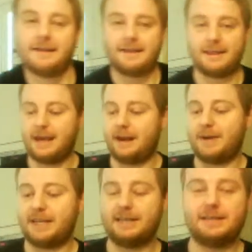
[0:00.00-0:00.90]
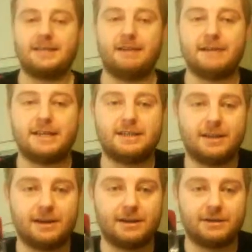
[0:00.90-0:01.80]
the animated series
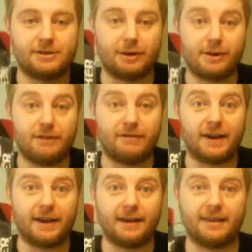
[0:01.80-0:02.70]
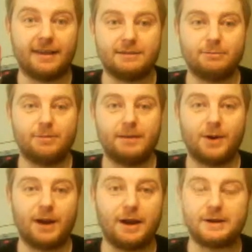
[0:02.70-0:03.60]
Joker figure. This will be
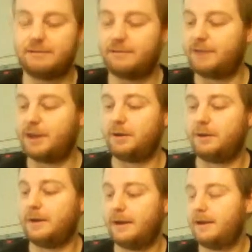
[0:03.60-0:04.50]
my last review